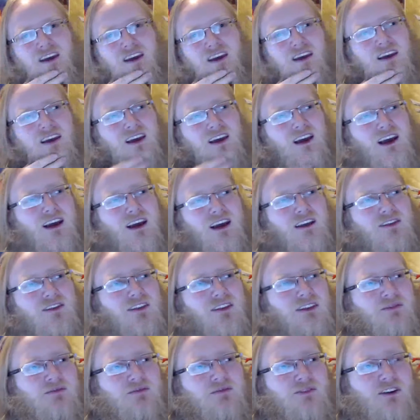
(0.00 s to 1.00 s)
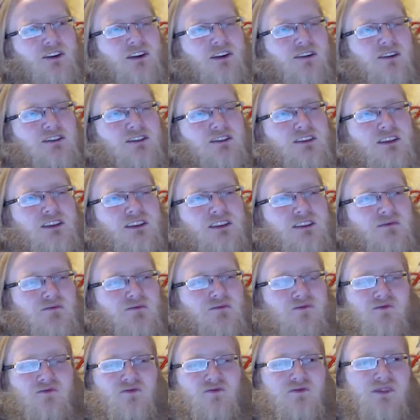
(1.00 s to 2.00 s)
And, like, you know, it's like,
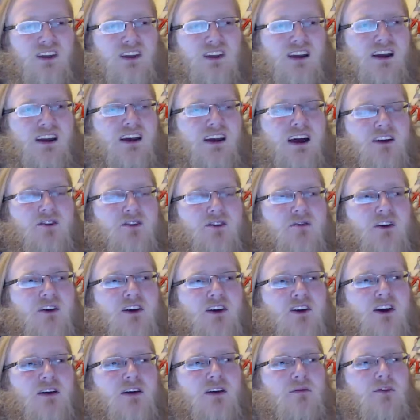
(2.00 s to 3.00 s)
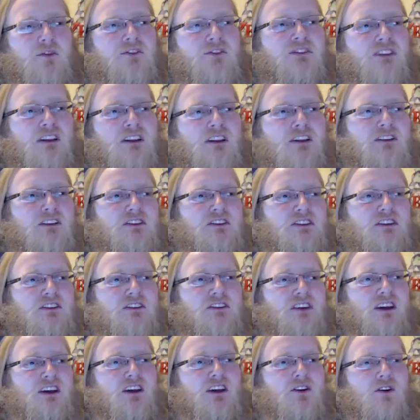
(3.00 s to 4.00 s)
I do find it kind of amusing that this is the
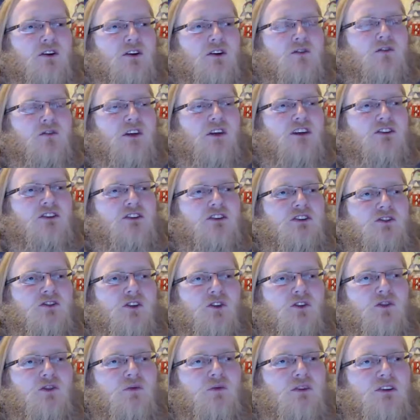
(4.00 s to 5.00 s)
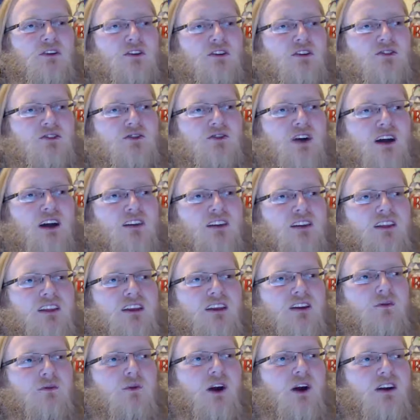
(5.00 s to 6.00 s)
second Earth Nation girl to be attracted, like,
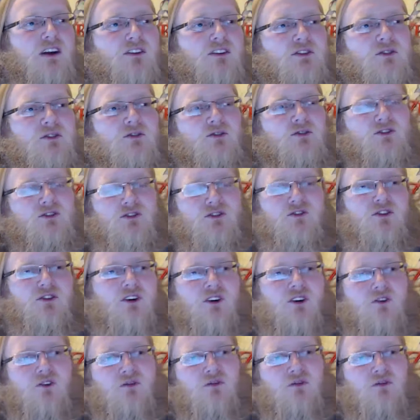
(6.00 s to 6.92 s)
right to Zuko.